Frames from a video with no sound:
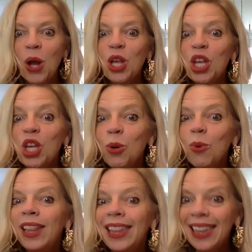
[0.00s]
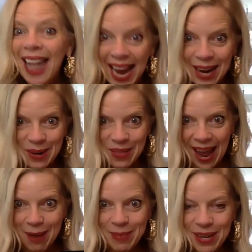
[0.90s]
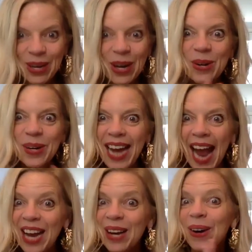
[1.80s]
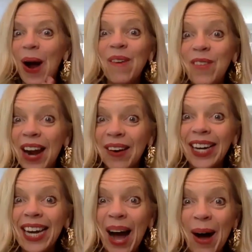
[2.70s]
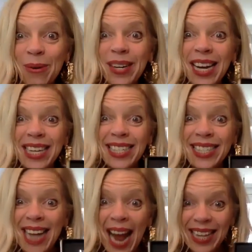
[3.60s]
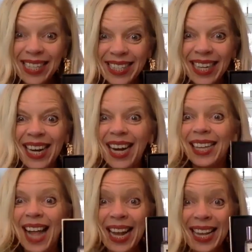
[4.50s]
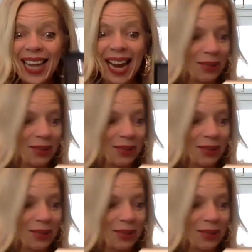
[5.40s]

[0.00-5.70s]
you layer them to create your very own scent. Like, let's